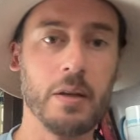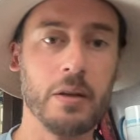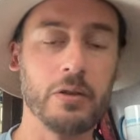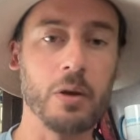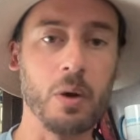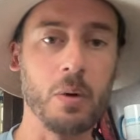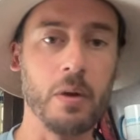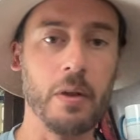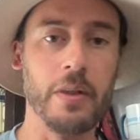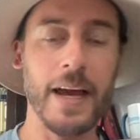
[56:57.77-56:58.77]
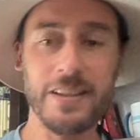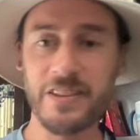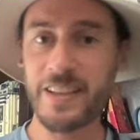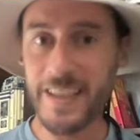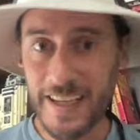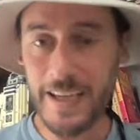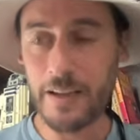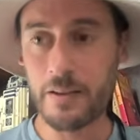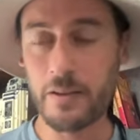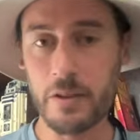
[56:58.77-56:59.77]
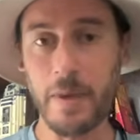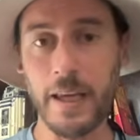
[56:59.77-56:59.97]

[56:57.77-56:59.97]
So that's the key to making